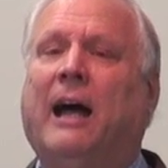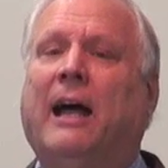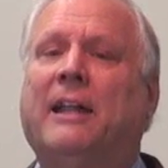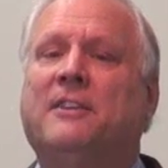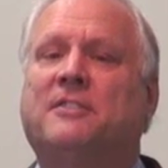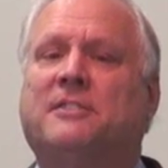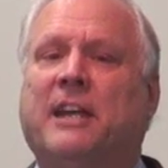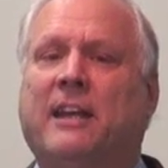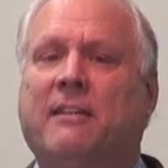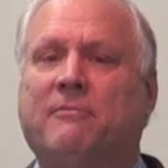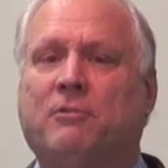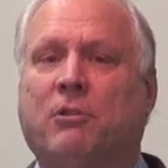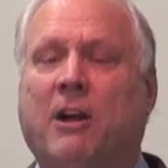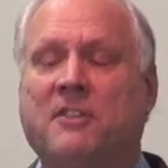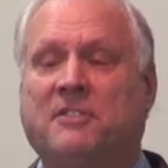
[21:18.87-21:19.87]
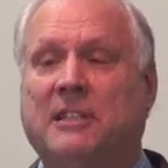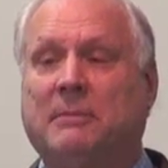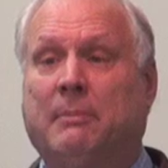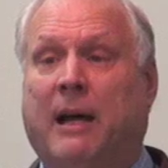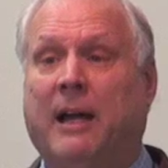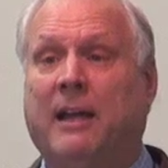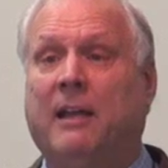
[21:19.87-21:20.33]
instead of trusting
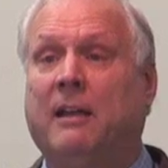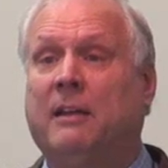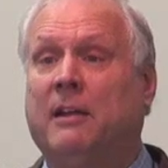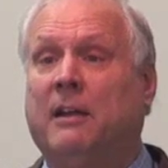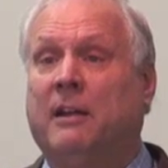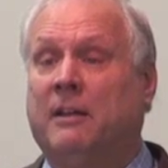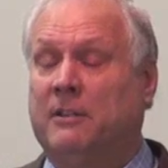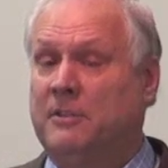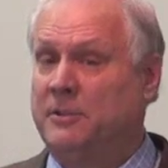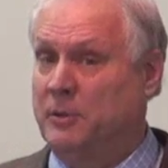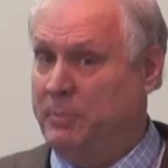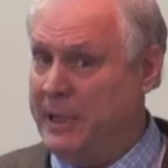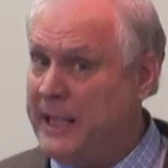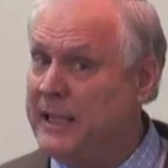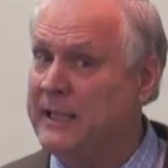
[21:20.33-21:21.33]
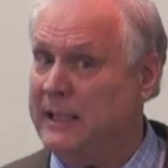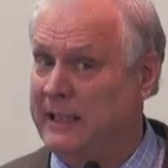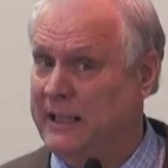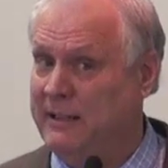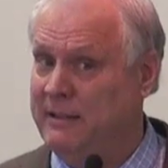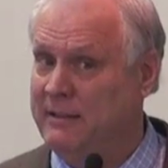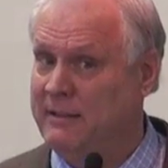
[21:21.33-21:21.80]
my
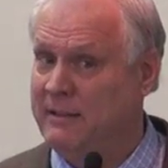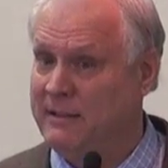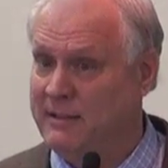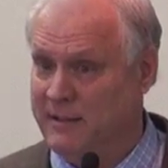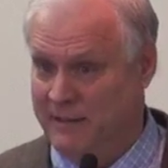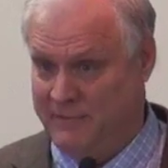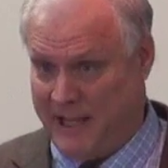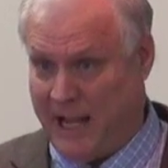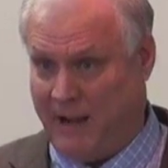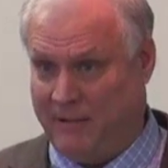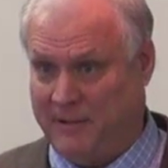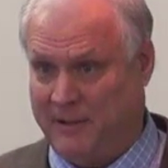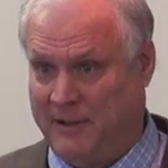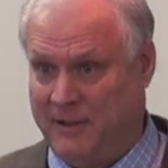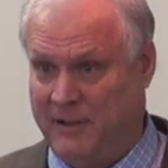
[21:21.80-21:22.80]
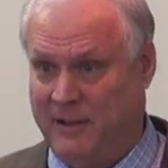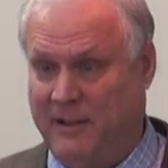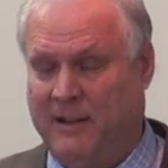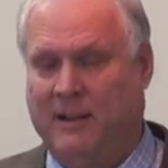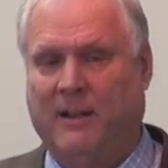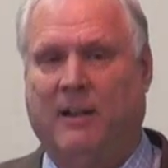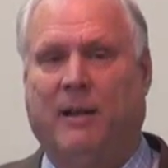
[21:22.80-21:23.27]
stupidity of doubt,
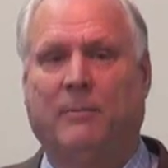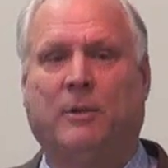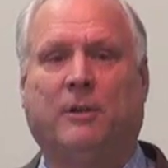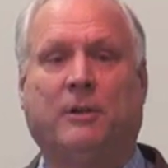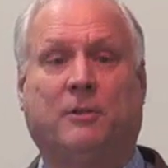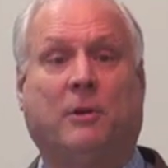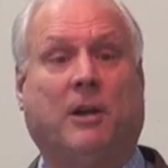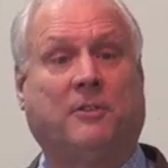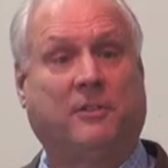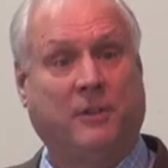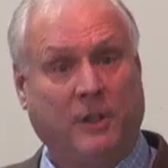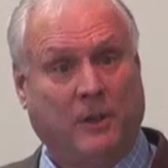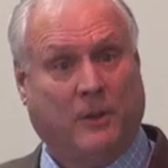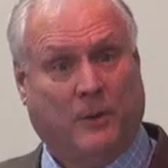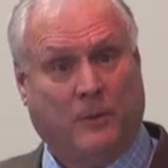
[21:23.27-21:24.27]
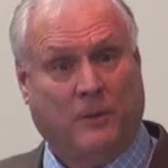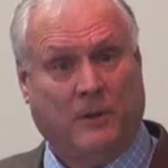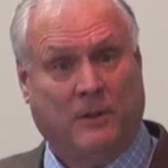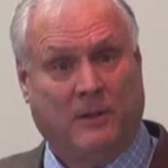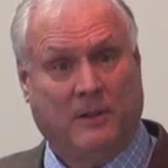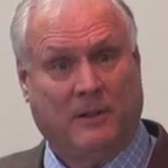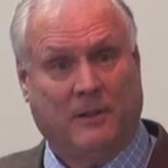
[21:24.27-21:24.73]
I'm going to trust you,
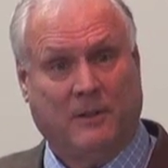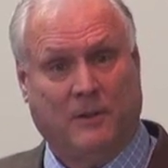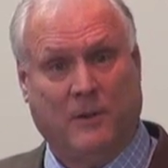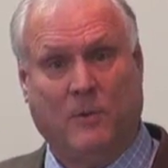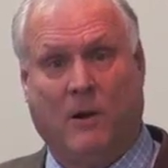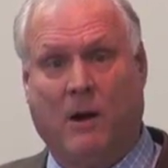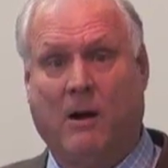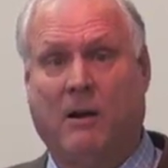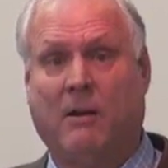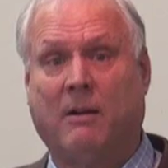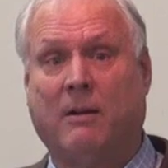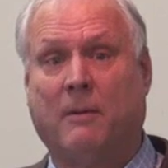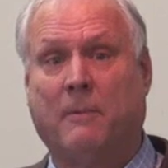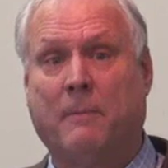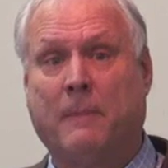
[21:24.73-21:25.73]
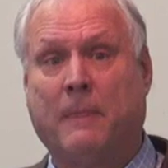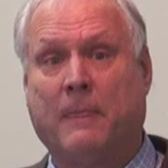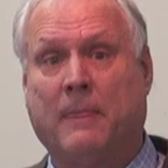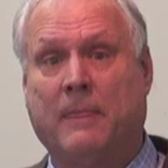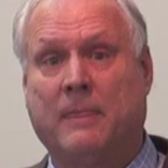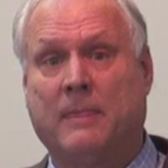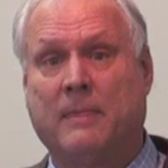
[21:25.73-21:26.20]
who are
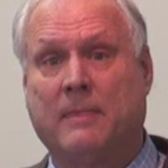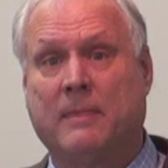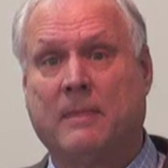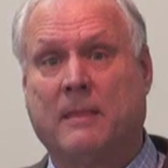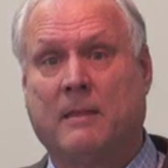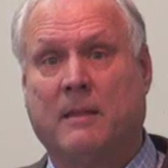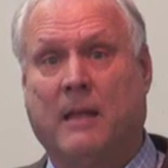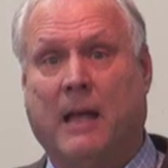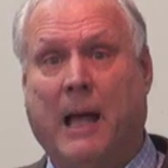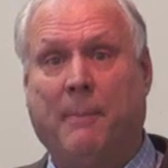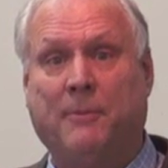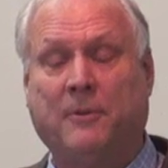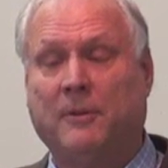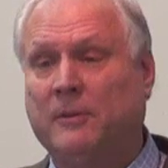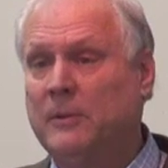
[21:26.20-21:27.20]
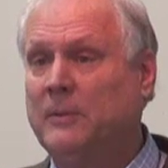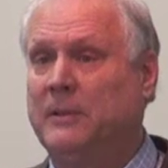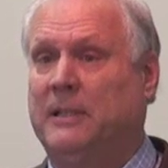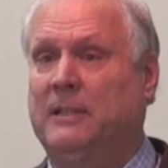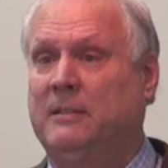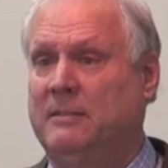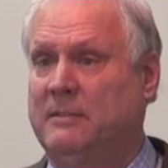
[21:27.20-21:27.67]

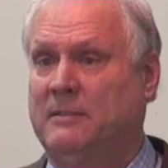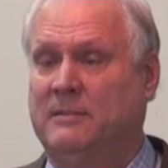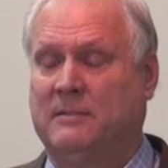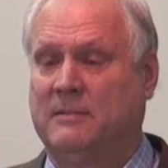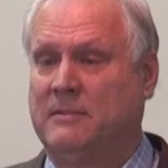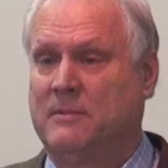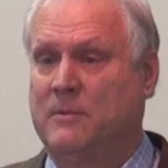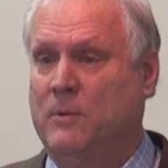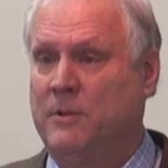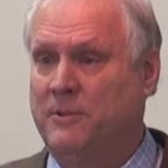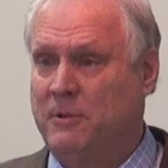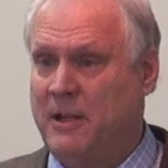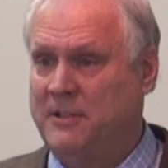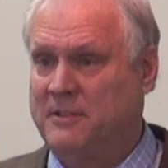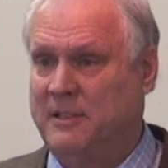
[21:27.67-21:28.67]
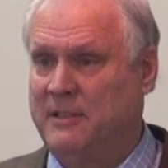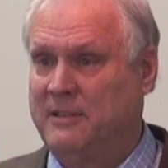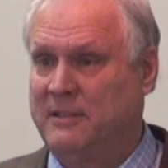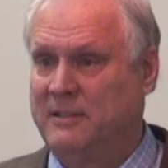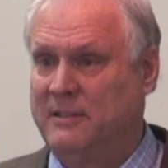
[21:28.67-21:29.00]
absolutely worth trusting.